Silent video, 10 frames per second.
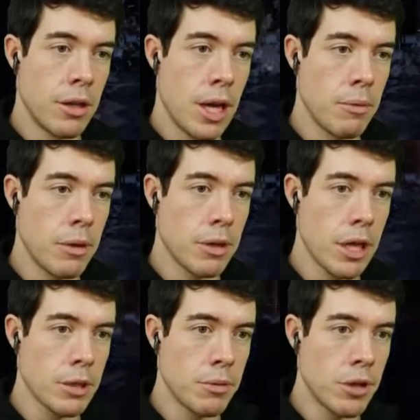and we'll
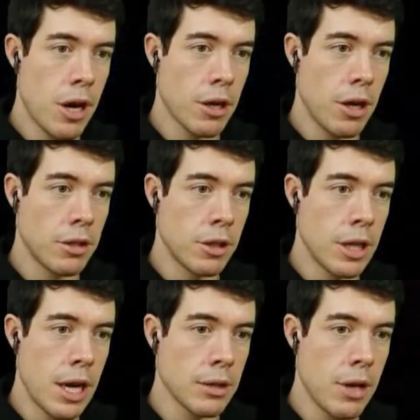get some dark light on
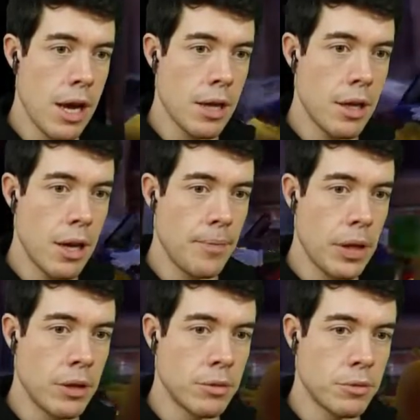that. Hey, hey,
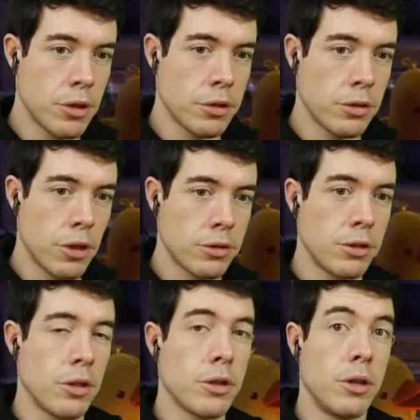hang on, suck, suck, suck,
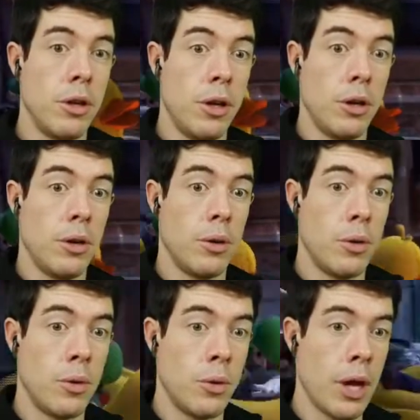suck, suck.
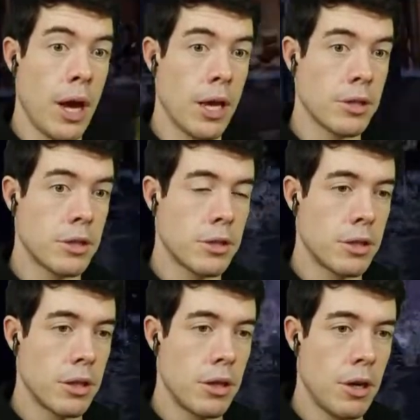Oh
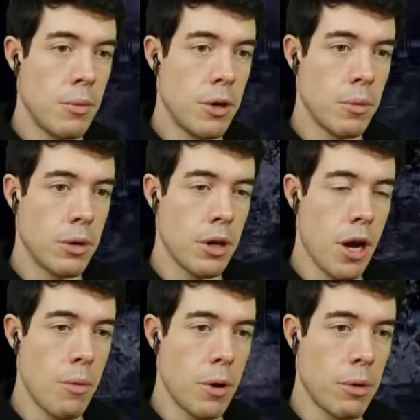yes, I want one.
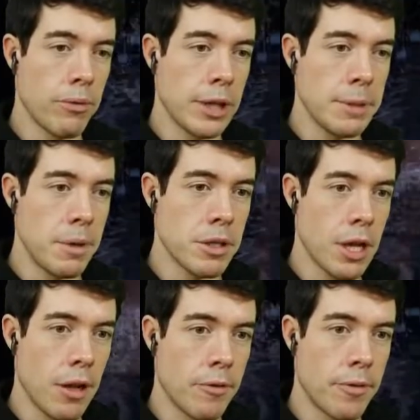I want one of these
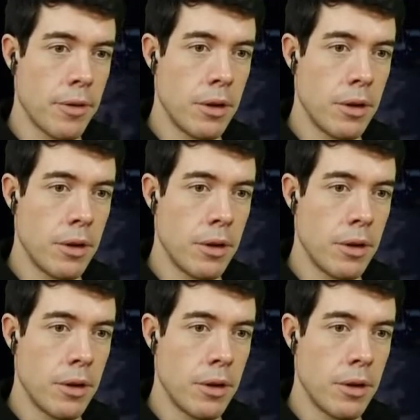myself.